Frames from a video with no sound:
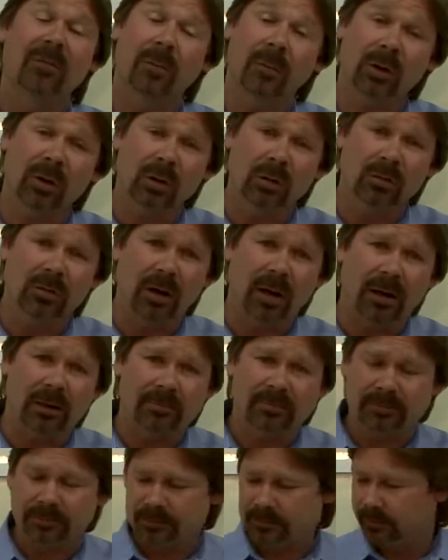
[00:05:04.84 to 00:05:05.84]
from a glue gun.
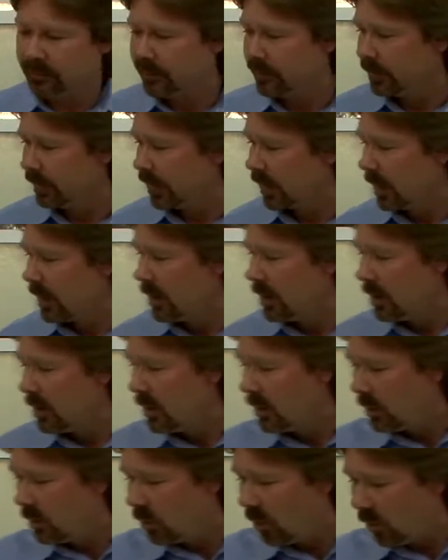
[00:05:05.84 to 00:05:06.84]

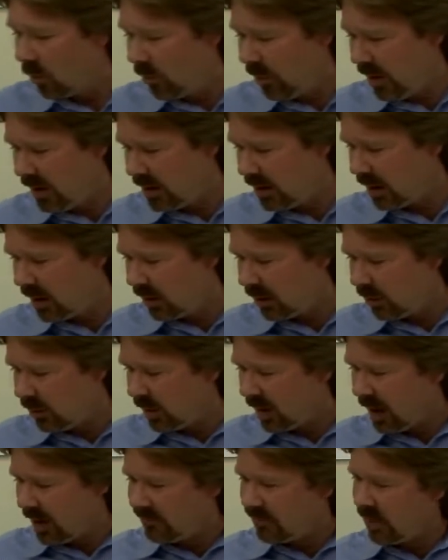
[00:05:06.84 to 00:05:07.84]
What we did, or
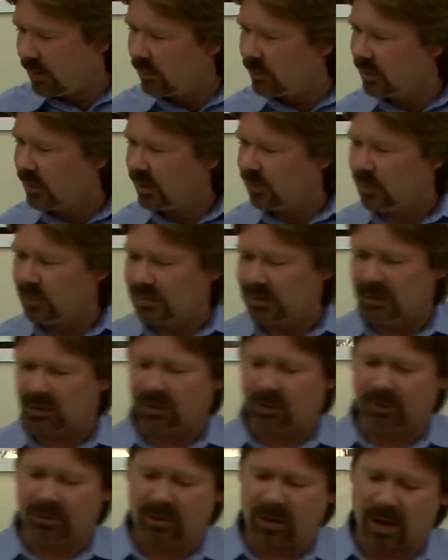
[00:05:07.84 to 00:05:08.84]
what I've done with this
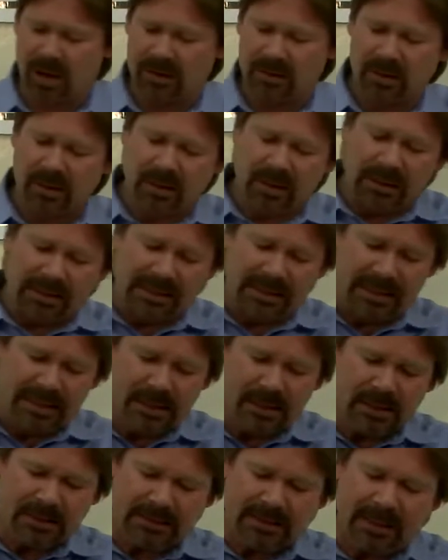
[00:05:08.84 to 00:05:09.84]
particular gun,
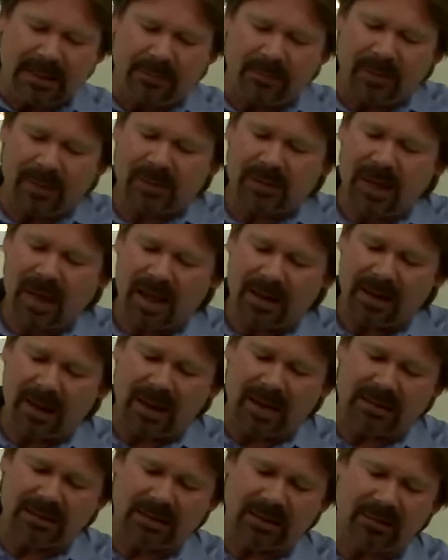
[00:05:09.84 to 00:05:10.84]
This tip has got
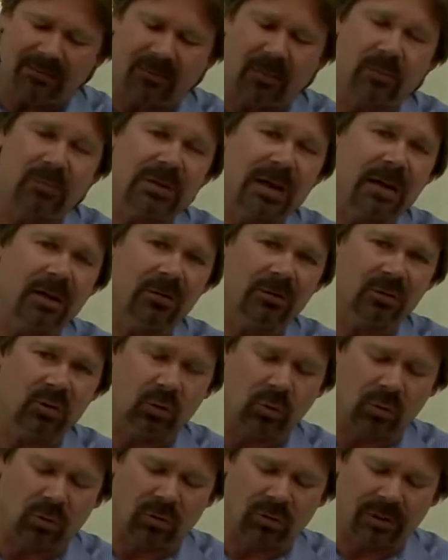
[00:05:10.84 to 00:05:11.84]
a tip from Taylor
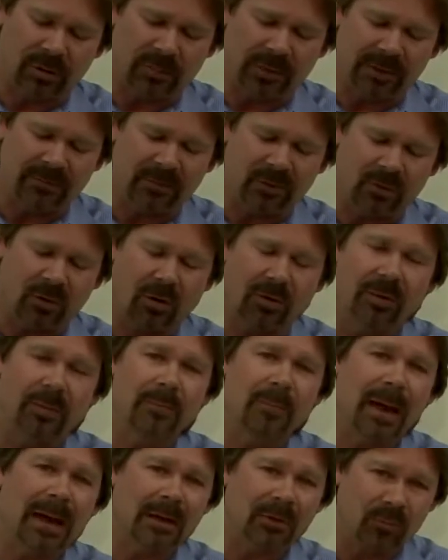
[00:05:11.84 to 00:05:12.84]
Tools. I believe it's called the
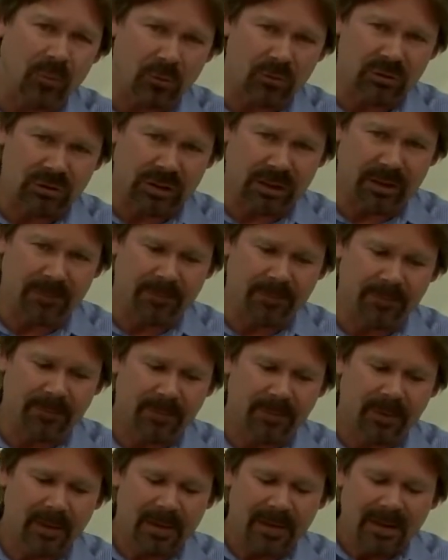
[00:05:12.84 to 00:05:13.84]
micro tip.
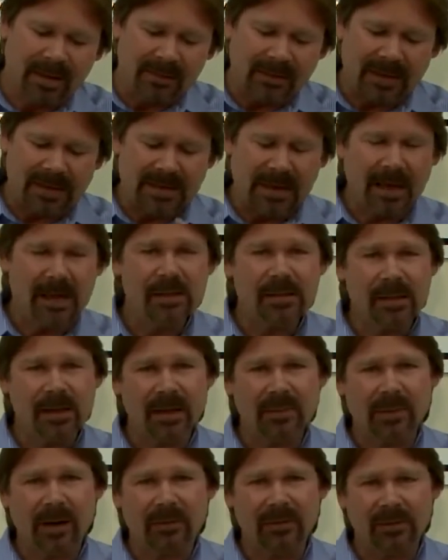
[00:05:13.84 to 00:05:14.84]
The nice
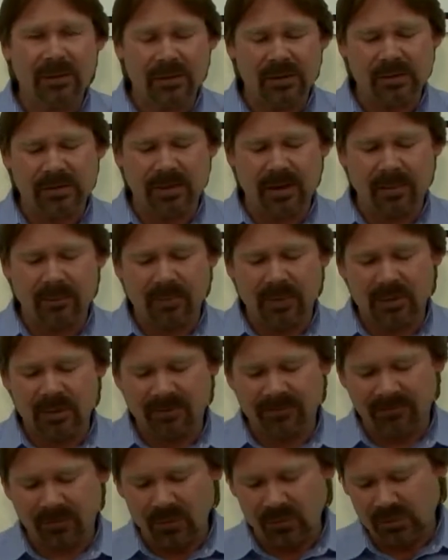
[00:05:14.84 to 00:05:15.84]
thing about this tip is
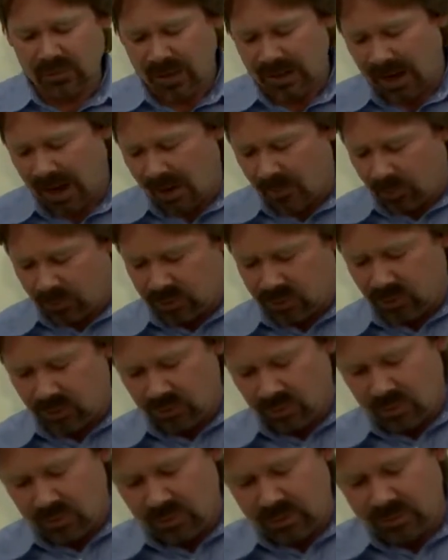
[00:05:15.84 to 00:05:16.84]
the first thing I will do
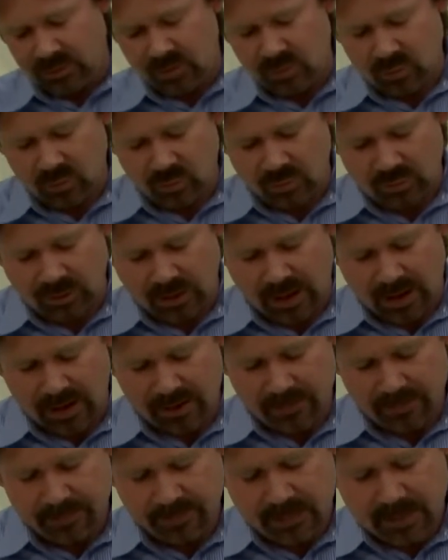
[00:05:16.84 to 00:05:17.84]
using the Kool
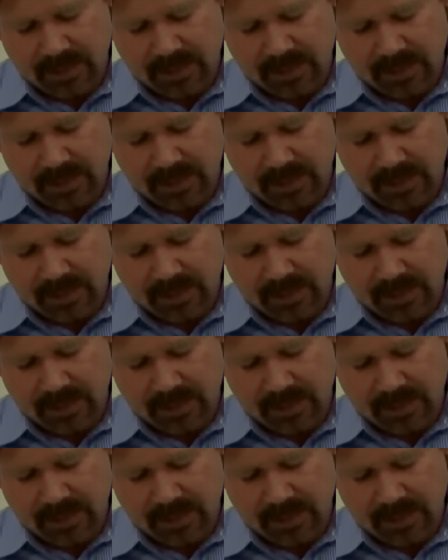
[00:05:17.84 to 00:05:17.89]
Glide